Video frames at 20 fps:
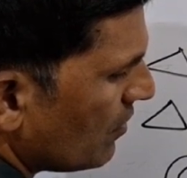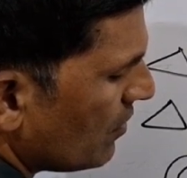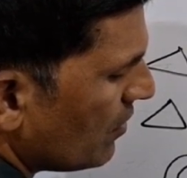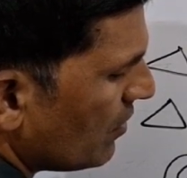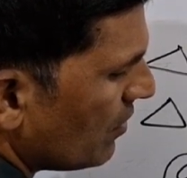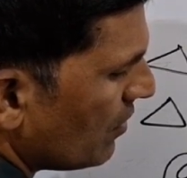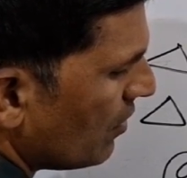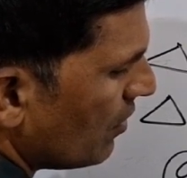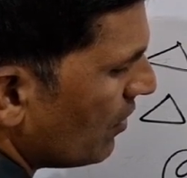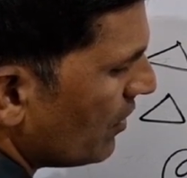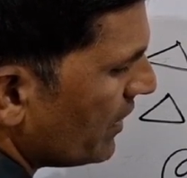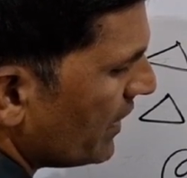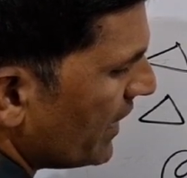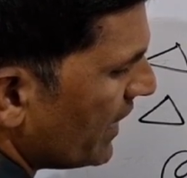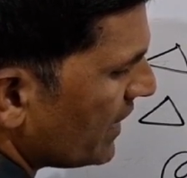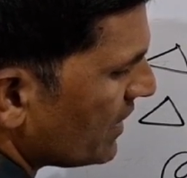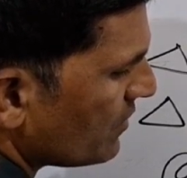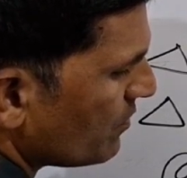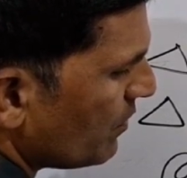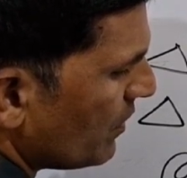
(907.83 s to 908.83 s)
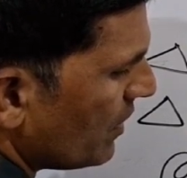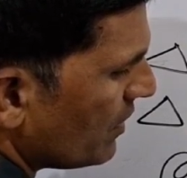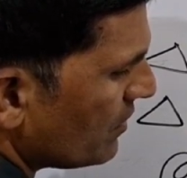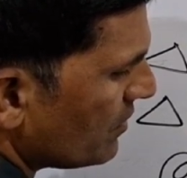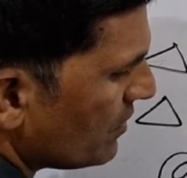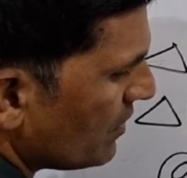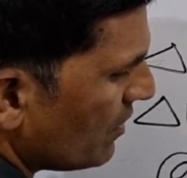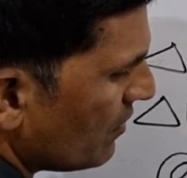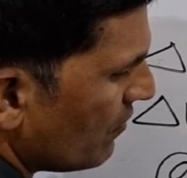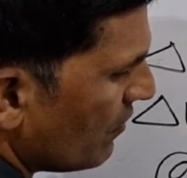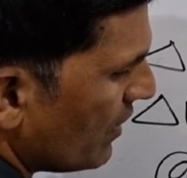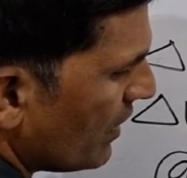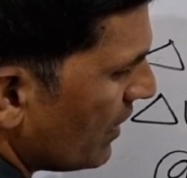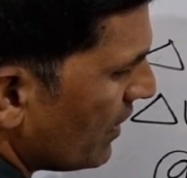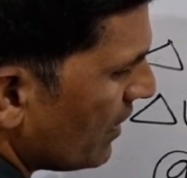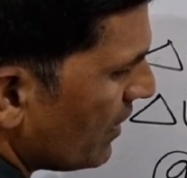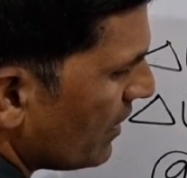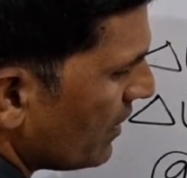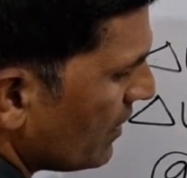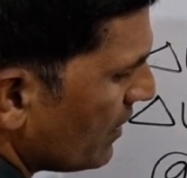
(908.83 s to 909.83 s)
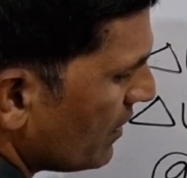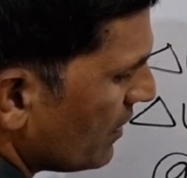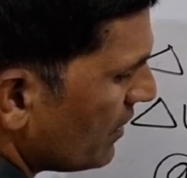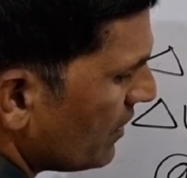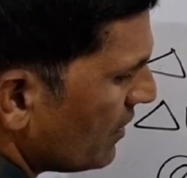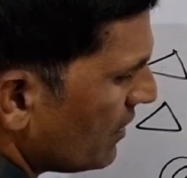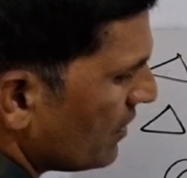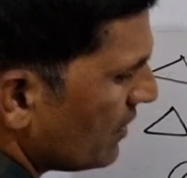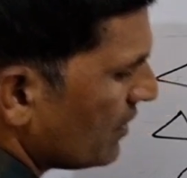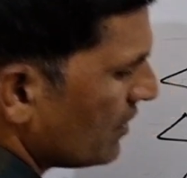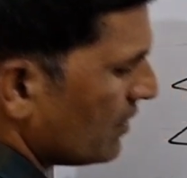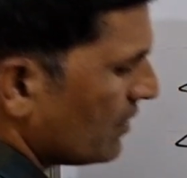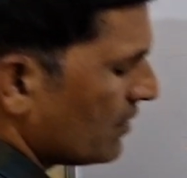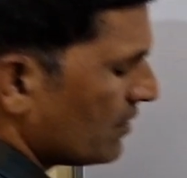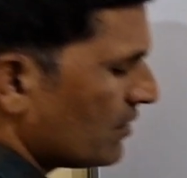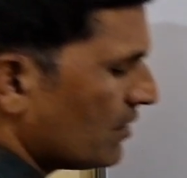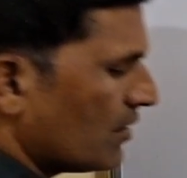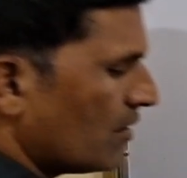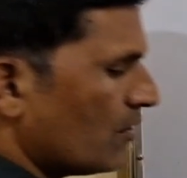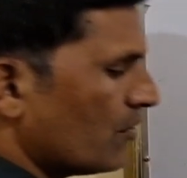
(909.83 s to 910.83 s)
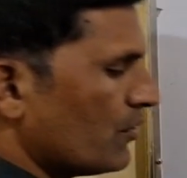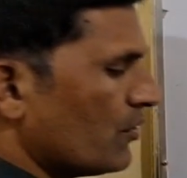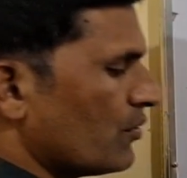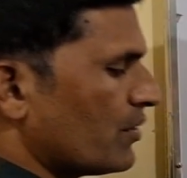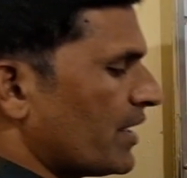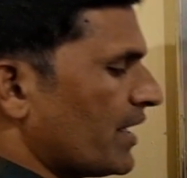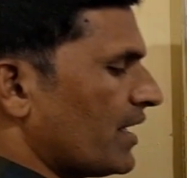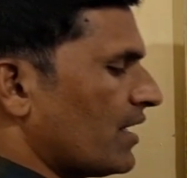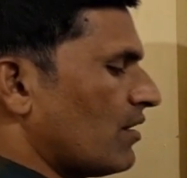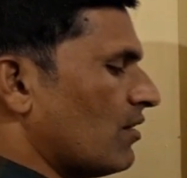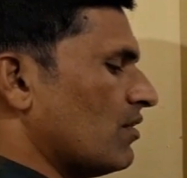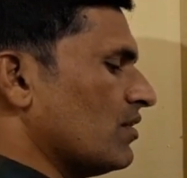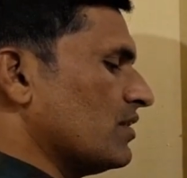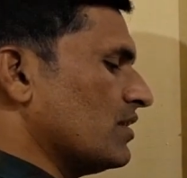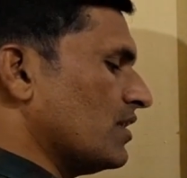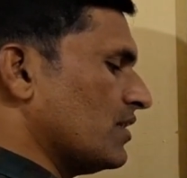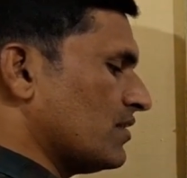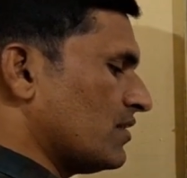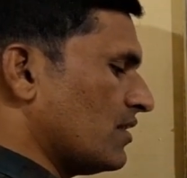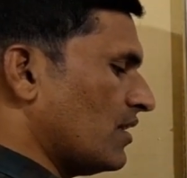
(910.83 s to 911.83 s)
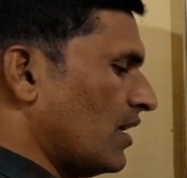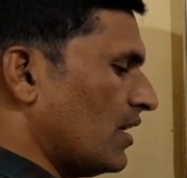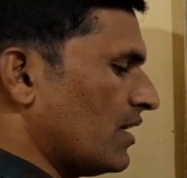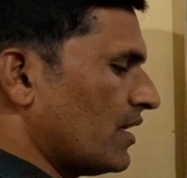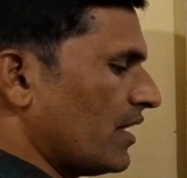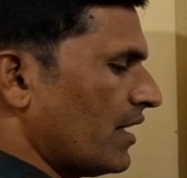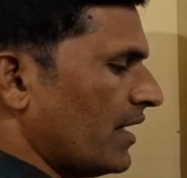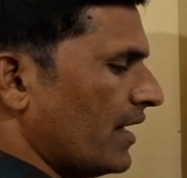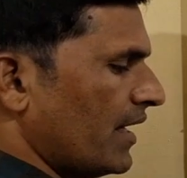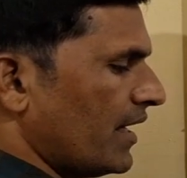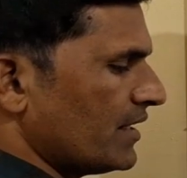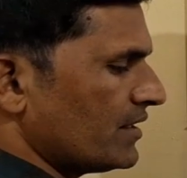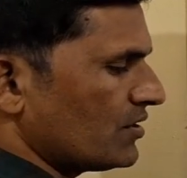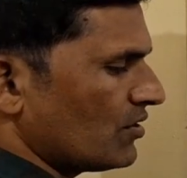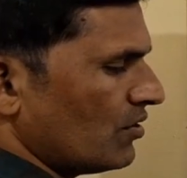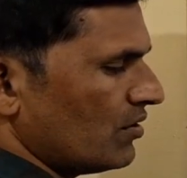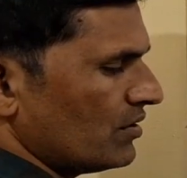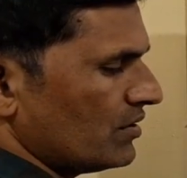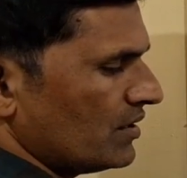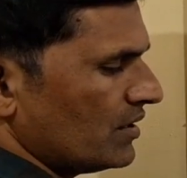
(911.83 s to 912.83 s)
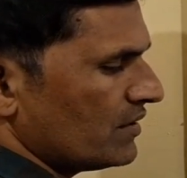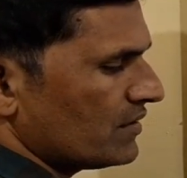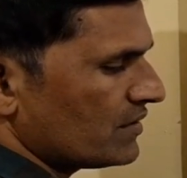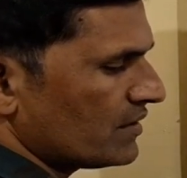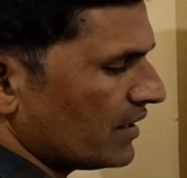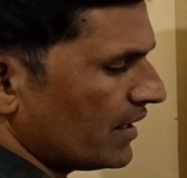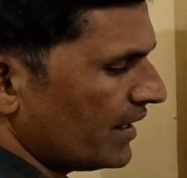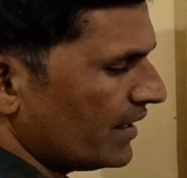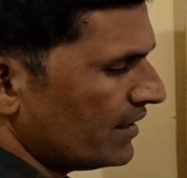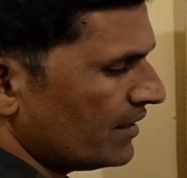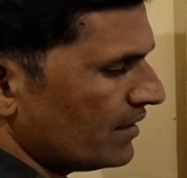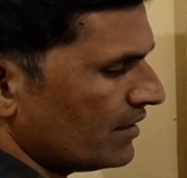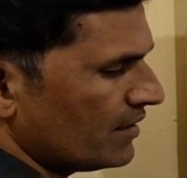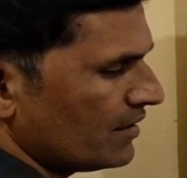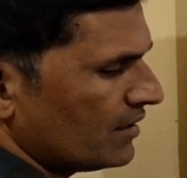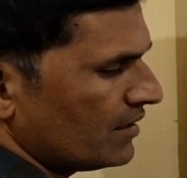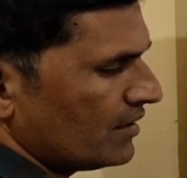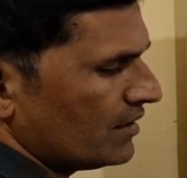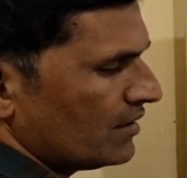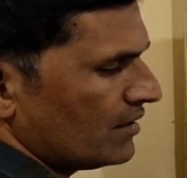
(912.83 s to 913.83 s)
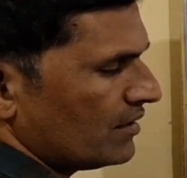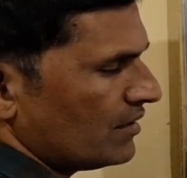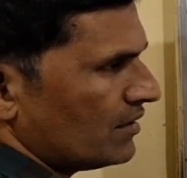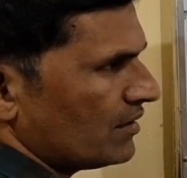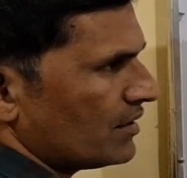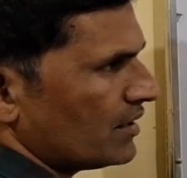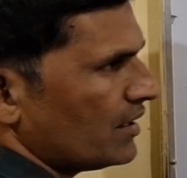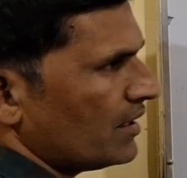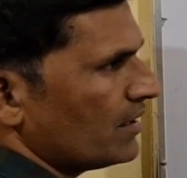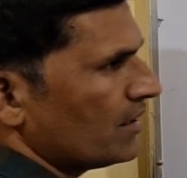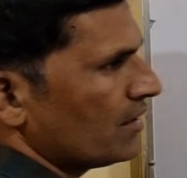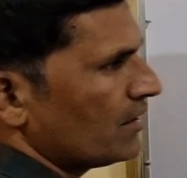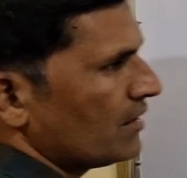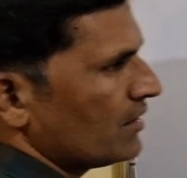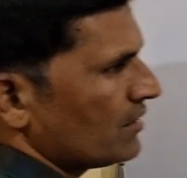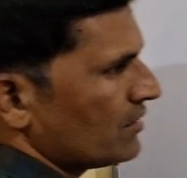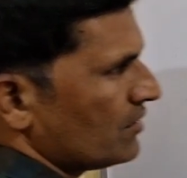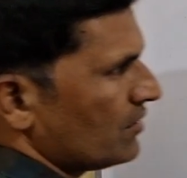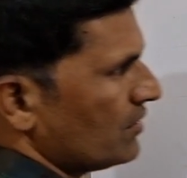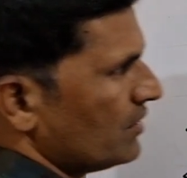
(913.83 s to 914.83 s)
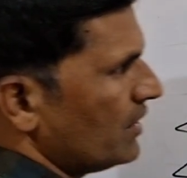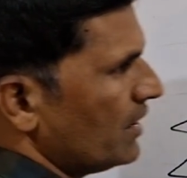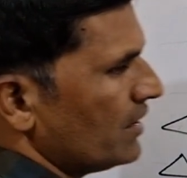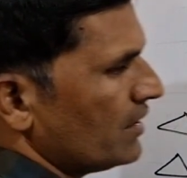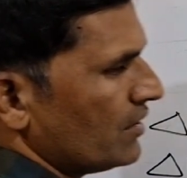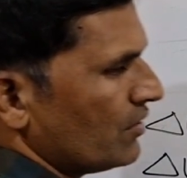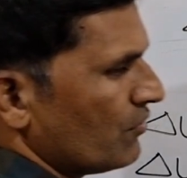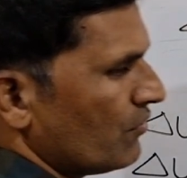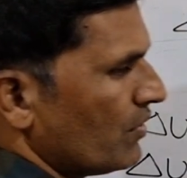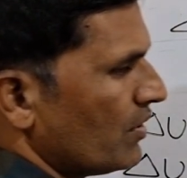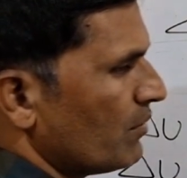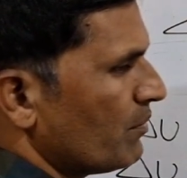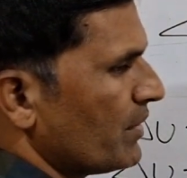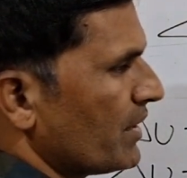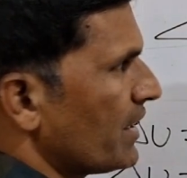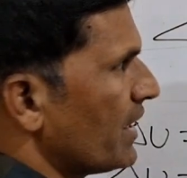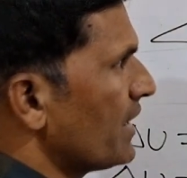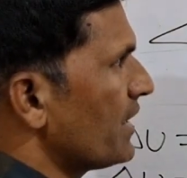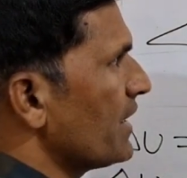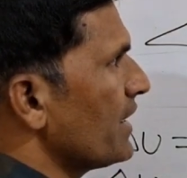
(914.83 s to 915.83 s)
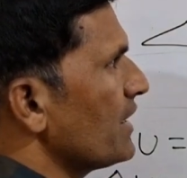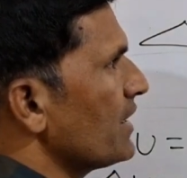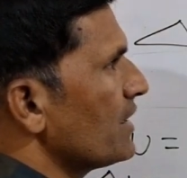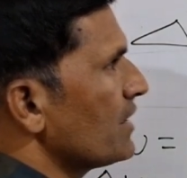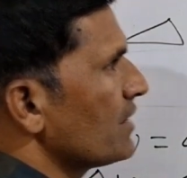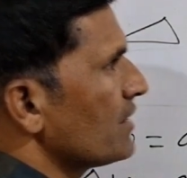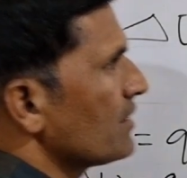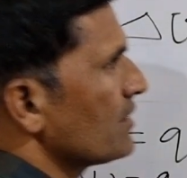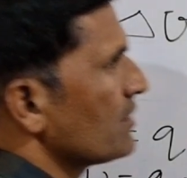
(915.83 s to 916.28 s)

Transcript: non-expansion work. So now you take on this delta H on this side. Okay, so then you will be getting